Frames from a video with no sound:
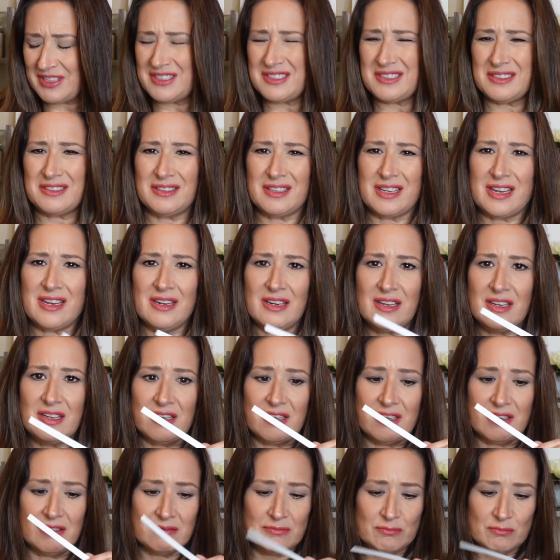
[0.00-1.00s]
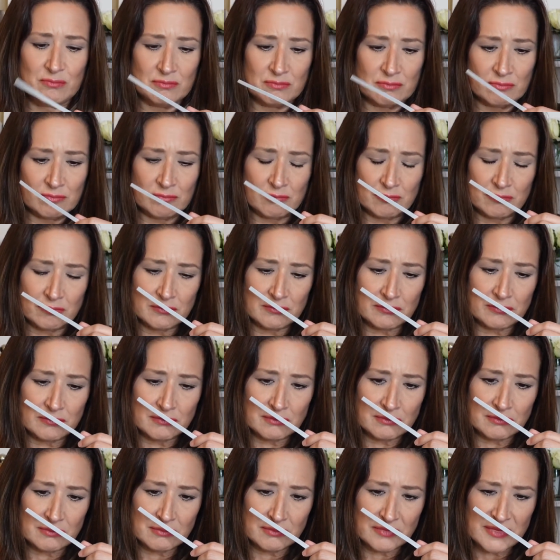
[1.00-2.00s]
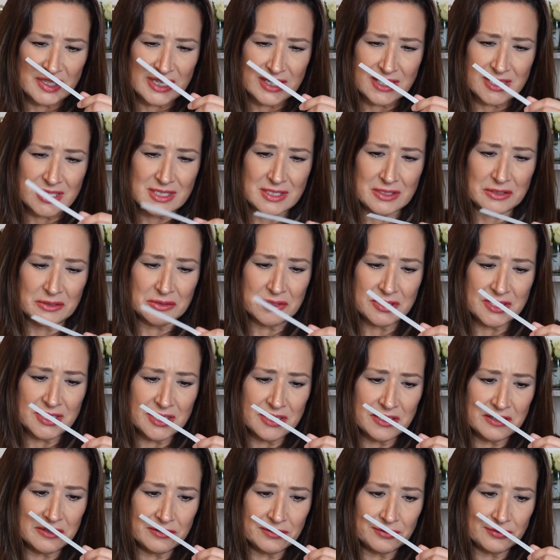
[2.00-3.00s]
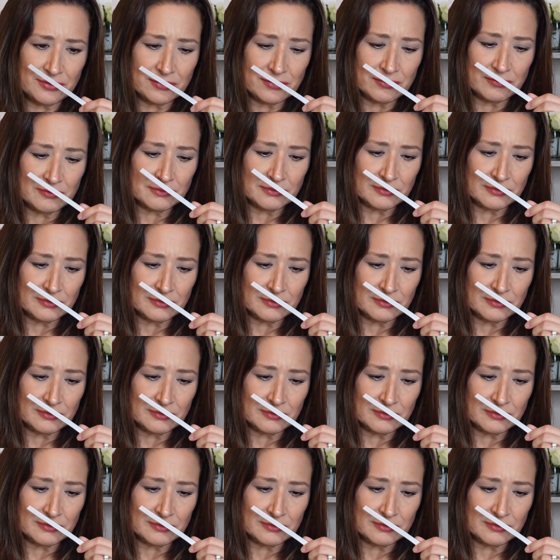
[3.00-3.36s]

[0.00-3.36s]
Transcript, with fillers: Delina exclusive.